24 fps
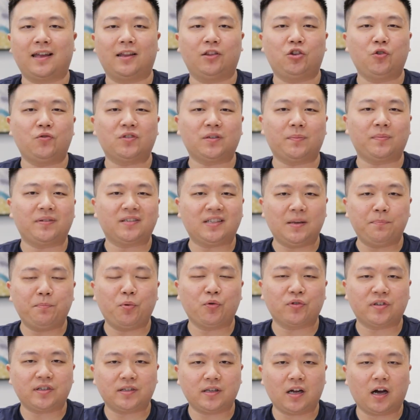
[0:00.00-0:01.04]
can do some
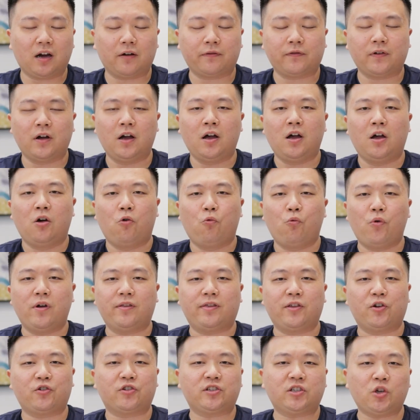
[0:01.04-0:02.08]
simple stuff with
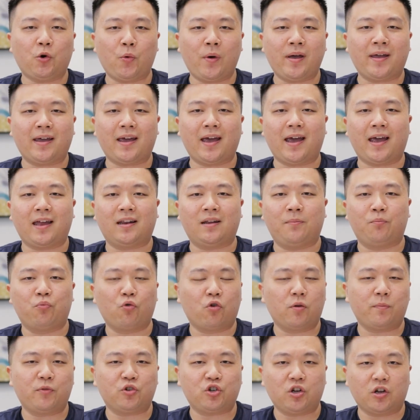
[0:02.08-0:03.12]
their sewing and
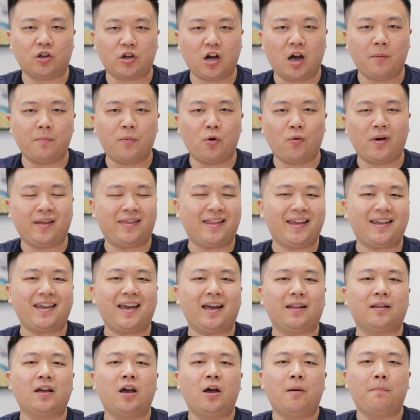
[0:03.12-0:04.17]
embroidery machine combo, and they
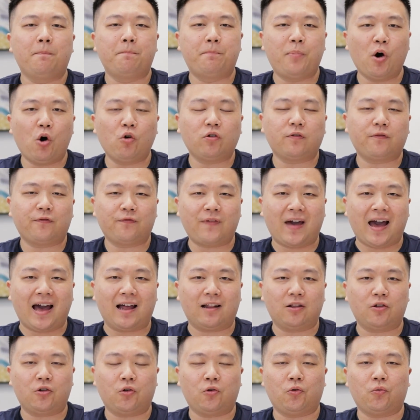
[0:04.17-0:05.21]
get both
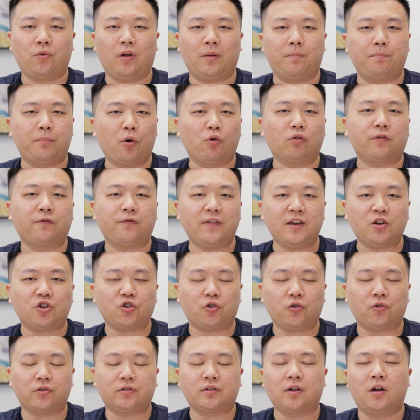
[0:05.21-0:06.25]
value and both
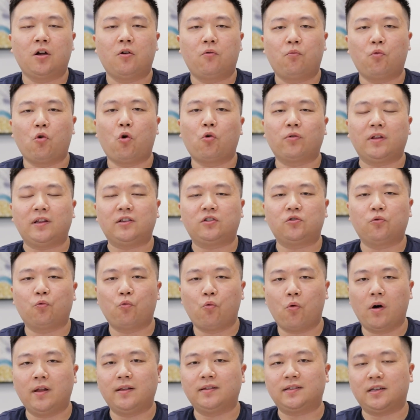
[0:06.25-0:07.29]
features rolled into
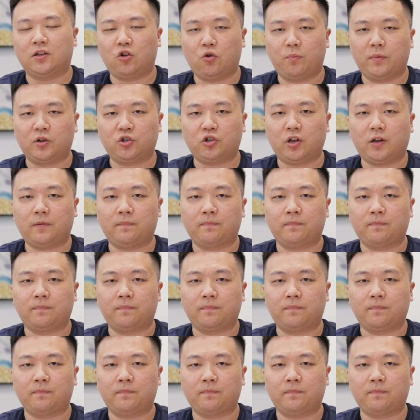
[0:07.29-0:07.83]
one single machine.